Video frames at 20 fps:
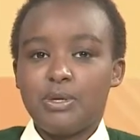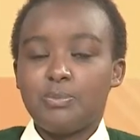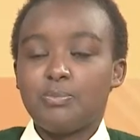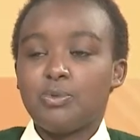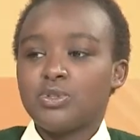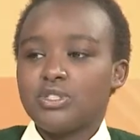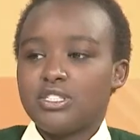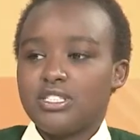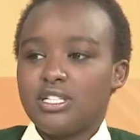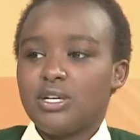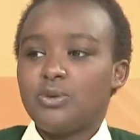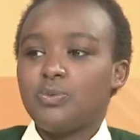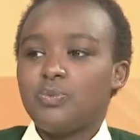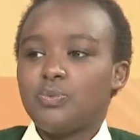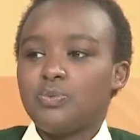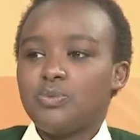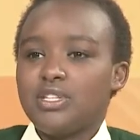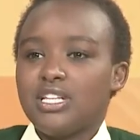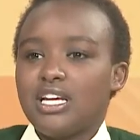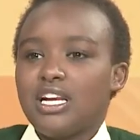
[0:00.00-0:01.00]
people say
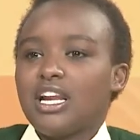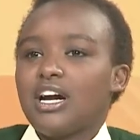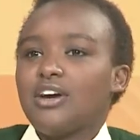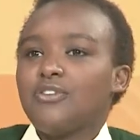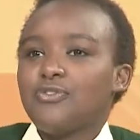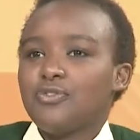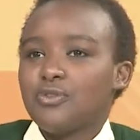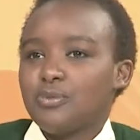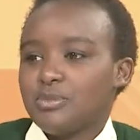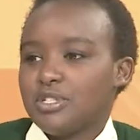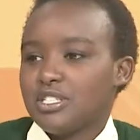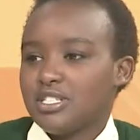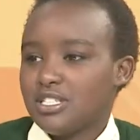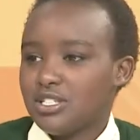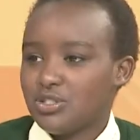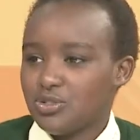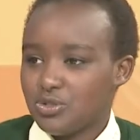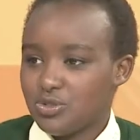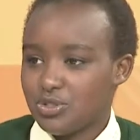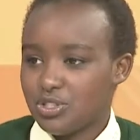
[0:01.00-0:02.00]
they learn from the
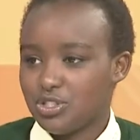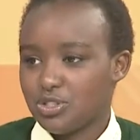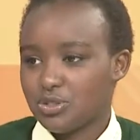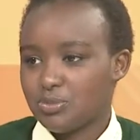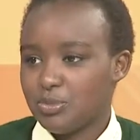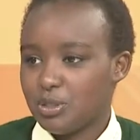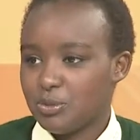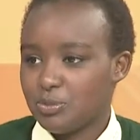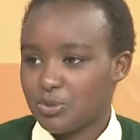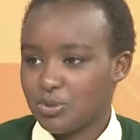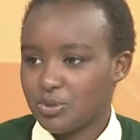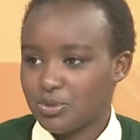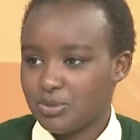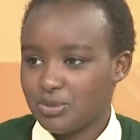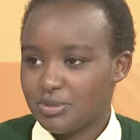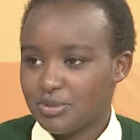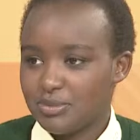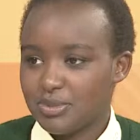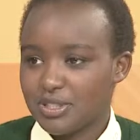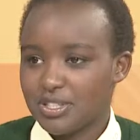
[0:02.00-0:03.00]
Central Region people,
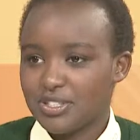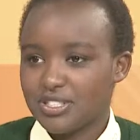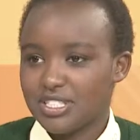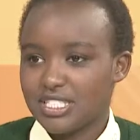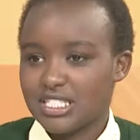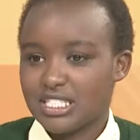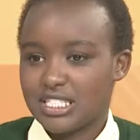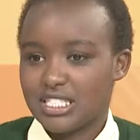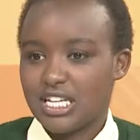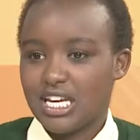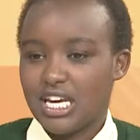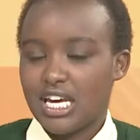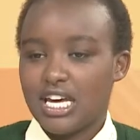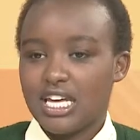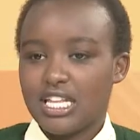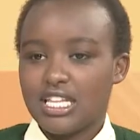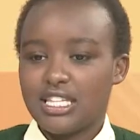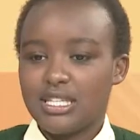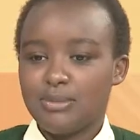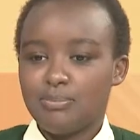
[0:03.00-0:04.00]
because
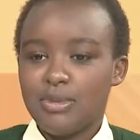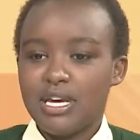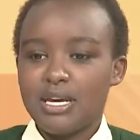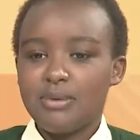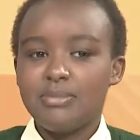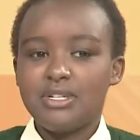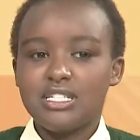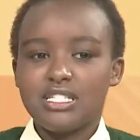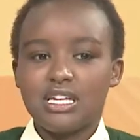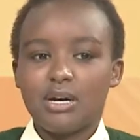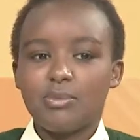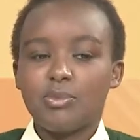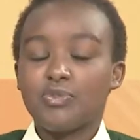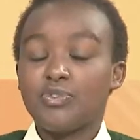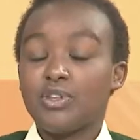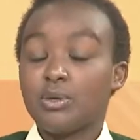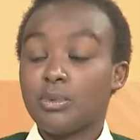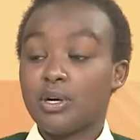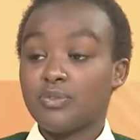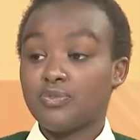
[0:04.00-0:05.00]
maybe some
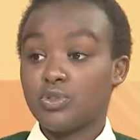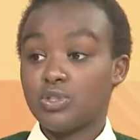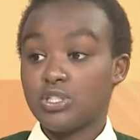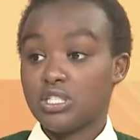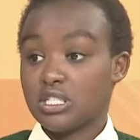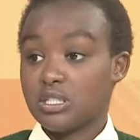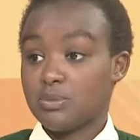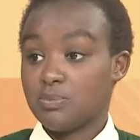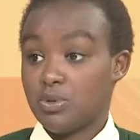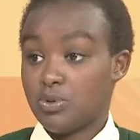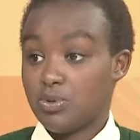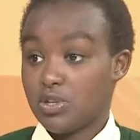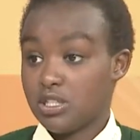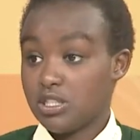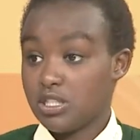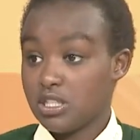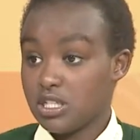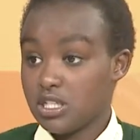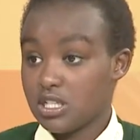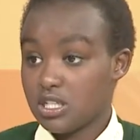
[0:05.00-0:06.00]
of them have not
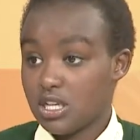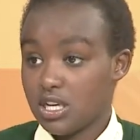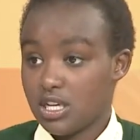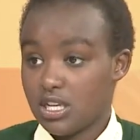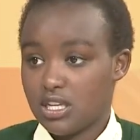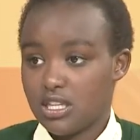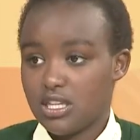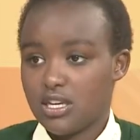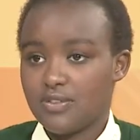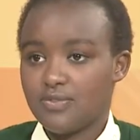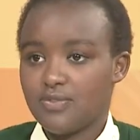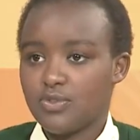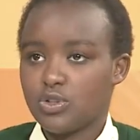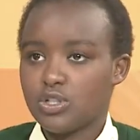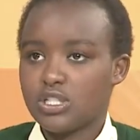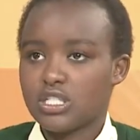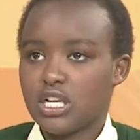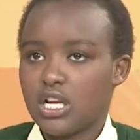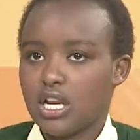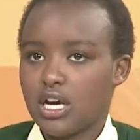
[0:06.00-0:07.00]
experienced and they have
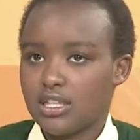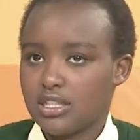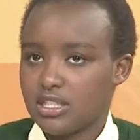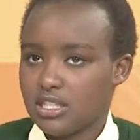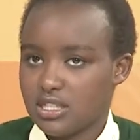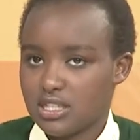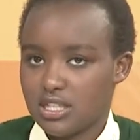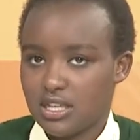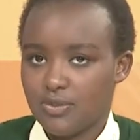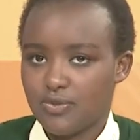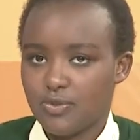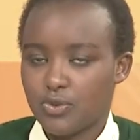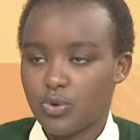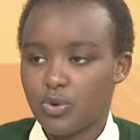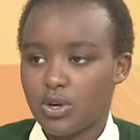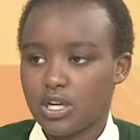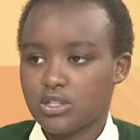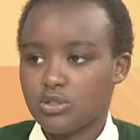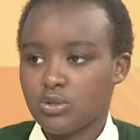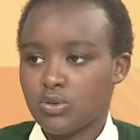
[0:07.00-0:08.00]
not learned this game for
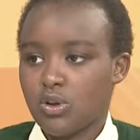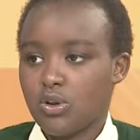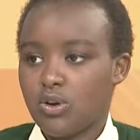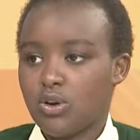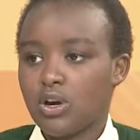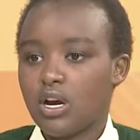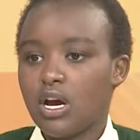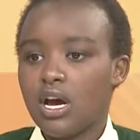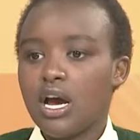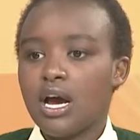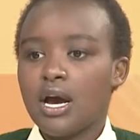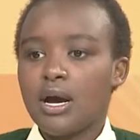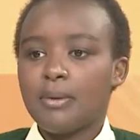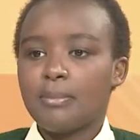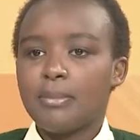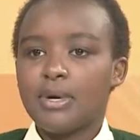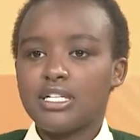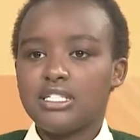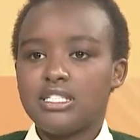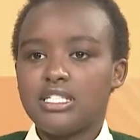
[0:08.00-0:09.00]
quite so long.
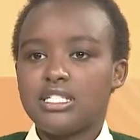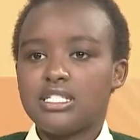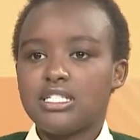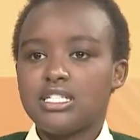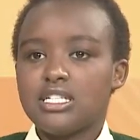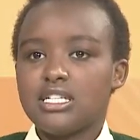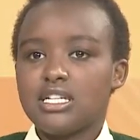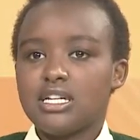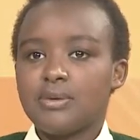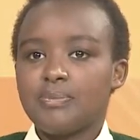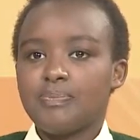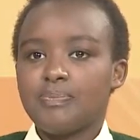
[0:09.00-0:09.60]
But